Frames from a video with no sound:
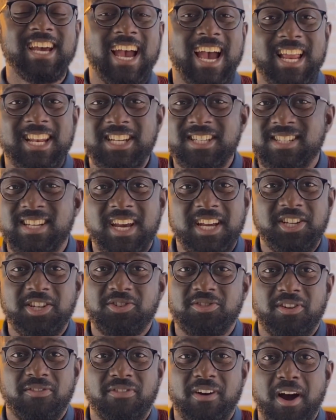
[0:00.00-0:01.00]
early stages
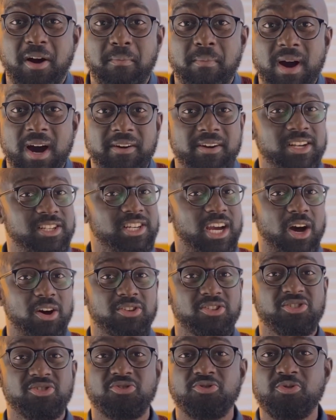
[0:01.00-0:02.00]
of our marriage, I
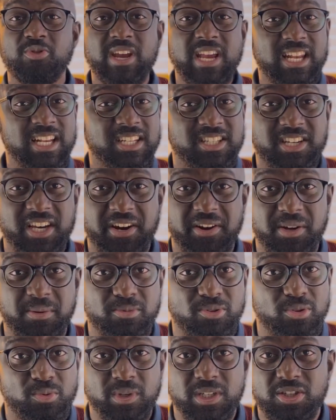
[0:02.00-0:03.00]
was really
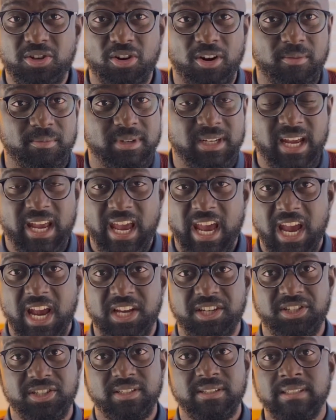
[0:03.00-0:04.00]
terrible with
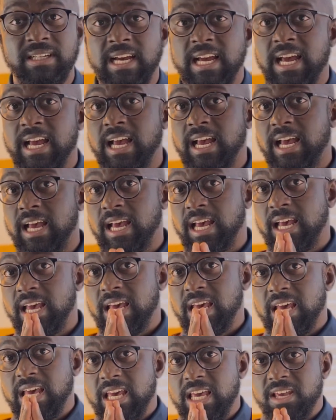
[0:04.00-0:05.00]
communication.
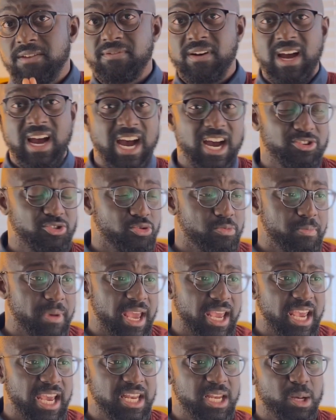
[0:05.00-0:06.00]
If I had to
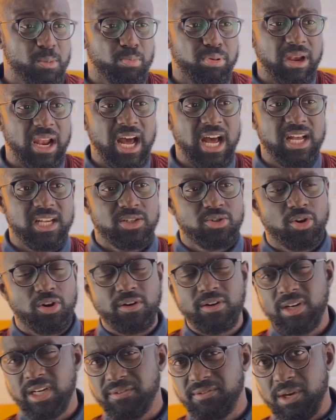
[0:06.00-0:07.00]
make any plans
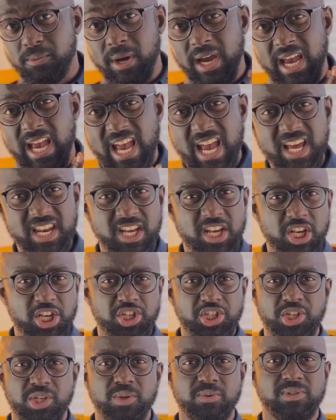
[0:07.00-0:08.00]
or if there were any
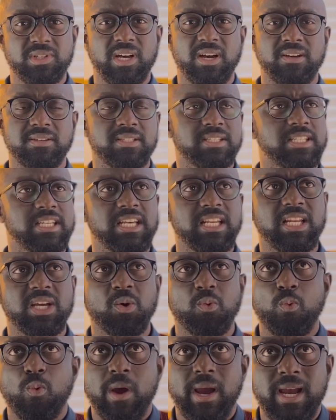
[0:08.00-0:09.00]
issues I was
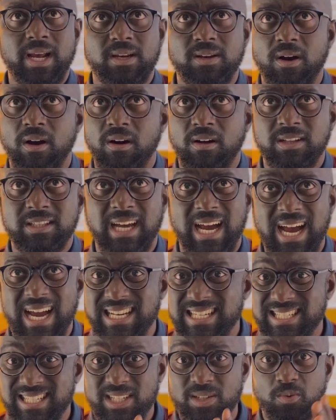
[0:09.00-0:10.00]
dealing with, all that I
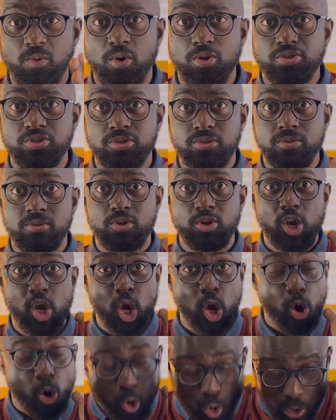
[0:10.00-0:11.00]
did was to
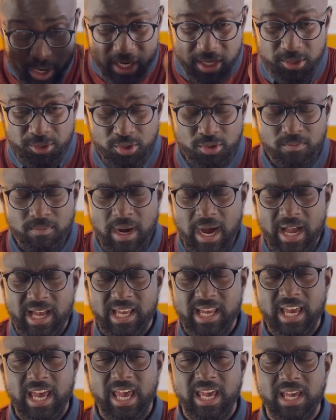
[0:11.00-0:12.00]
go into my
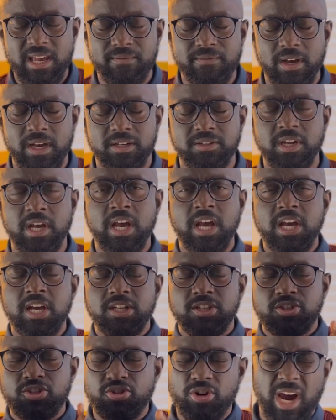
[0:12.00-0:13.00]
cave and
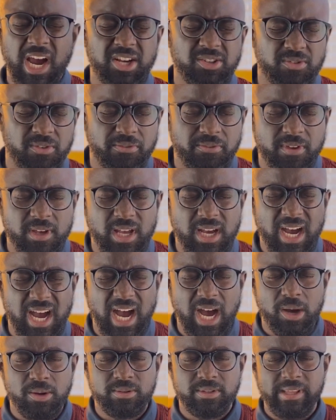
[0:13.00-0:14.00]
try to figure
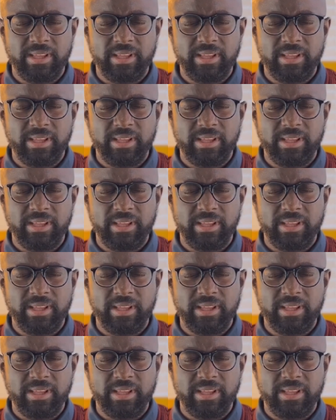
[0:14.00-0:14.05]
out